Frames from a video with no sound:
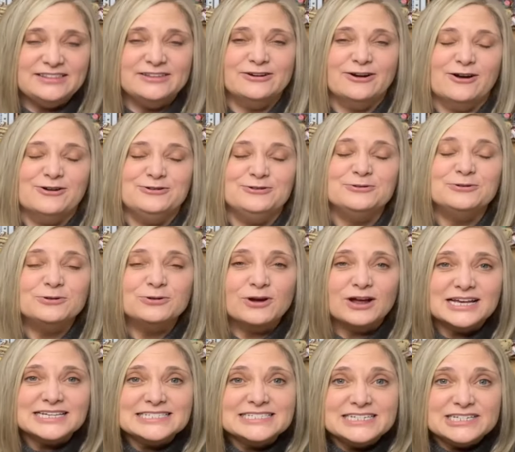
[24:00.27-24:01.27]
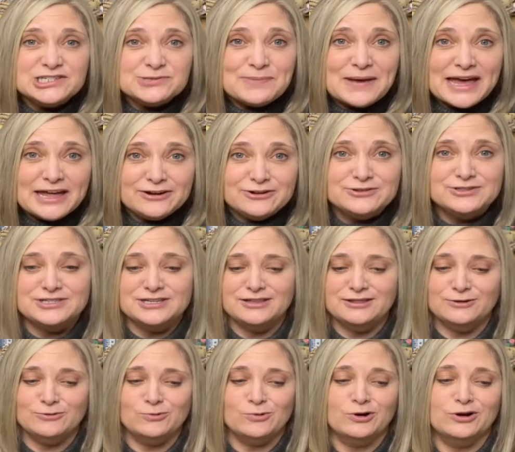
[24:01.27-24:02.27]
There are new cross stitch patterns in
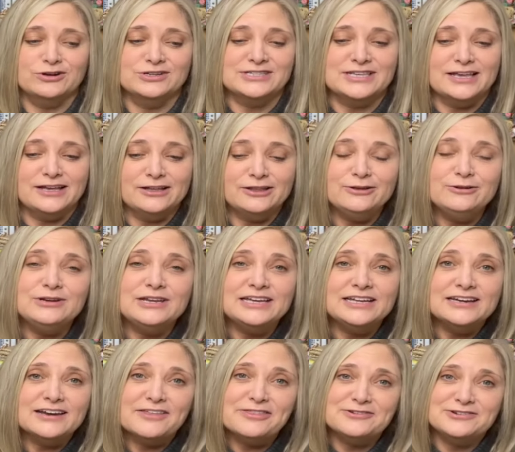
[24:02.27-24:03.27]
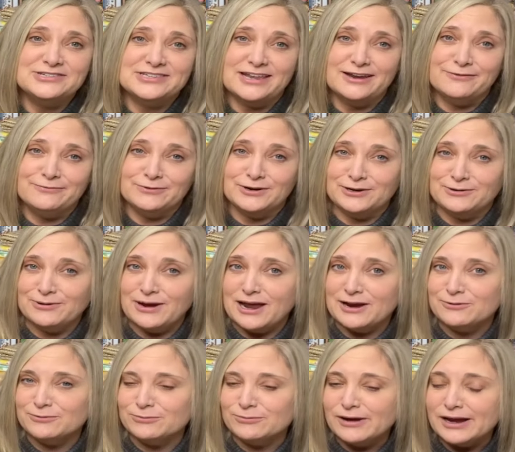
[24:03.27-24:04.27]
the works, including another set of Rick
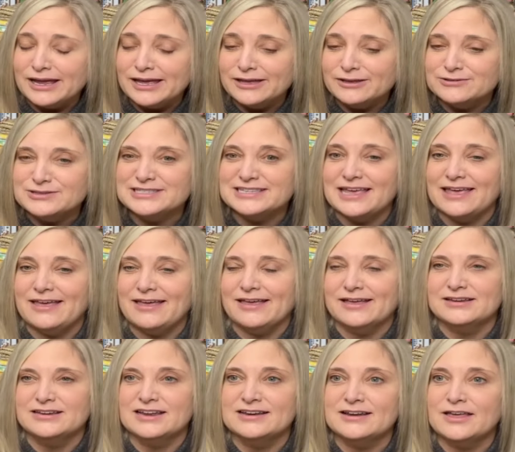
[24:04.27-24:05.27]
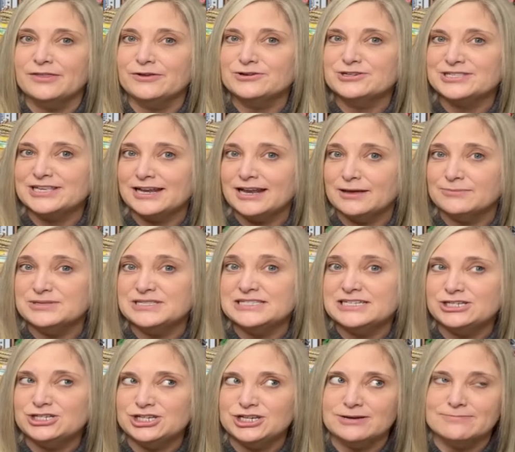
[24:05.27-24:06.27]
Rack rounds and another set I'm
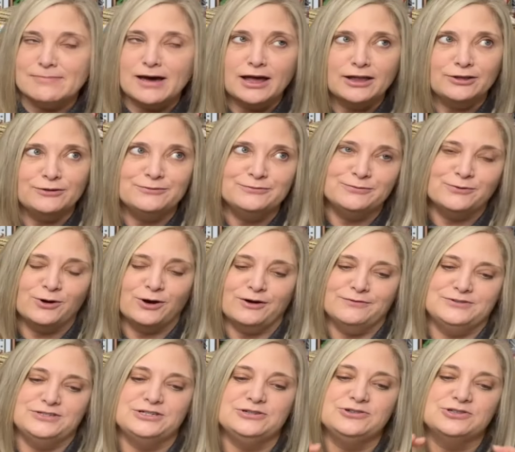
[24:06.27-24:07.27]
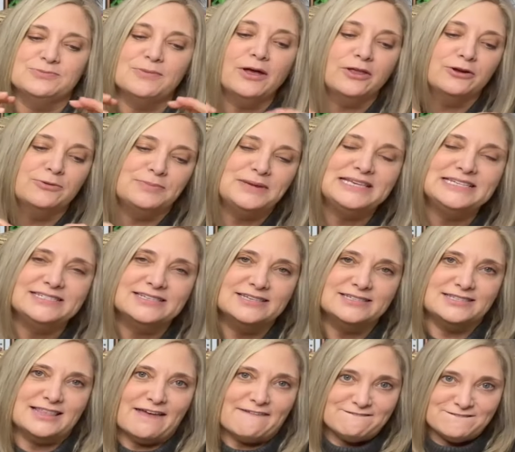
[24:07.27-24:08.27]
stitching a model for of 2 smaller
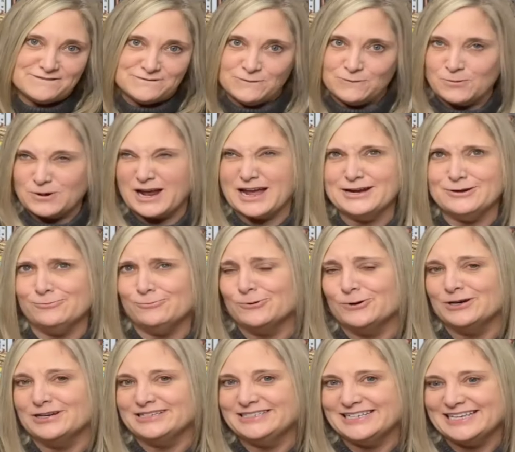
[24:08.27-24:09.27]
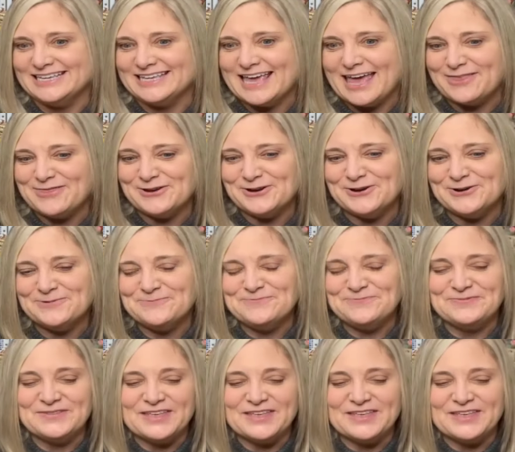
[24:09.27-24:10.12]
pieces that kind of work together.